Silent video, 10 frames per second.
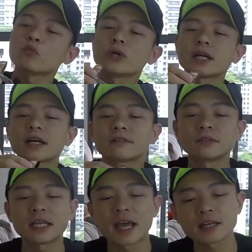we have
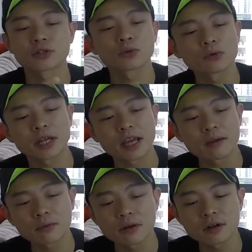the actual
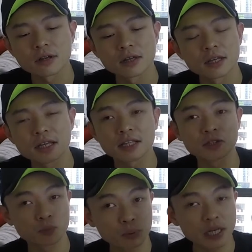camera. It's
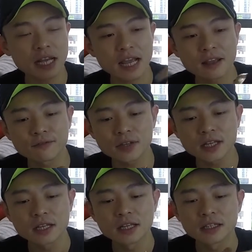pretty
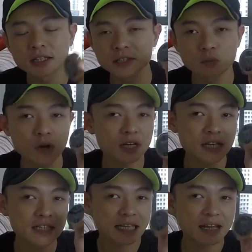heavy. This one
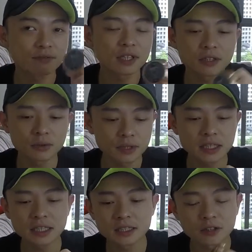is heavy
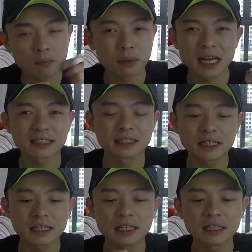duty, it's not
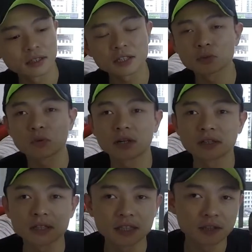plasticky. This
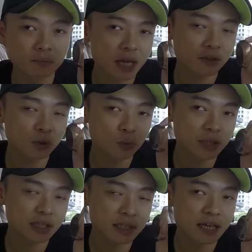one is meant to
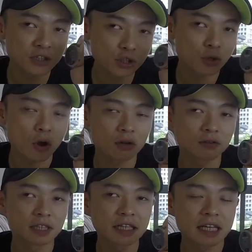withstand
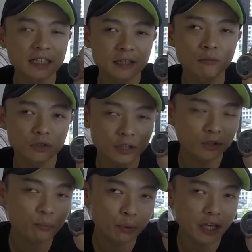shock in case someone tried
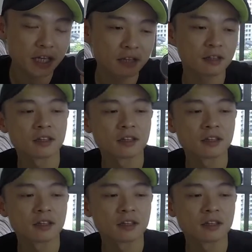to break in.